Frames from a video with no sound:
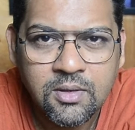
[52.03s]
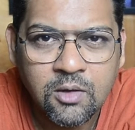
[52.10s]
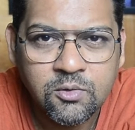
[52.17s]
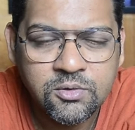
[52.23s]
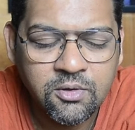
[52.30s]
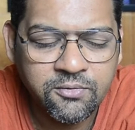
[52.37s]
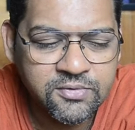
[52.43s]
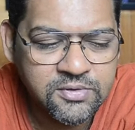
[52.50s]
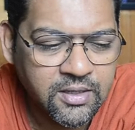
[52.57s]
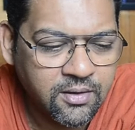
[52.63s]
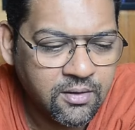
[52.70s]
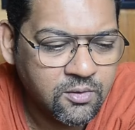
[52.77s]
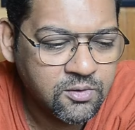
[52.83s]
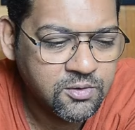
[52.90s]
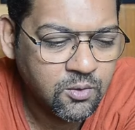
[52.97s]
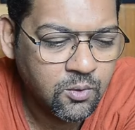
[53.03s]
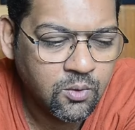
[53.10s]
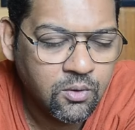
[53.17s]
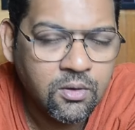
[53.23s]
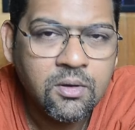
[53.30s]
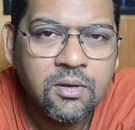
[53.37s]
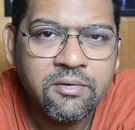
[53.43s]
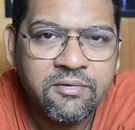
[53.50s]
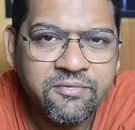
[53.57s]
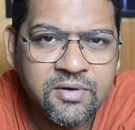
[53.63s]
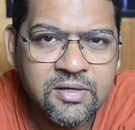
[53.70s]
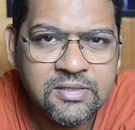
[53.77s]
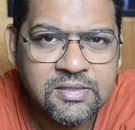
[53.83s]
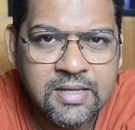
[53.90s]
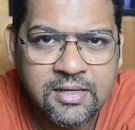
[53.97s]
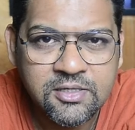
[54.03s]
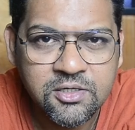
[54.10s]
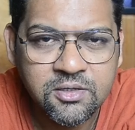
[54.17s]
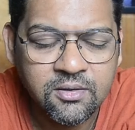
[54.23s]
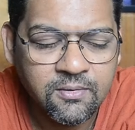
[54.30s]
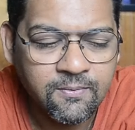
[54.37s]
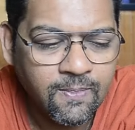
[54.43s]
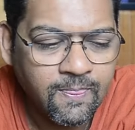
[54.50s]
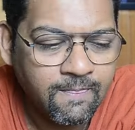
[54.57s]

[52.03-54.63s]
thousandth of a second or so, freezes action.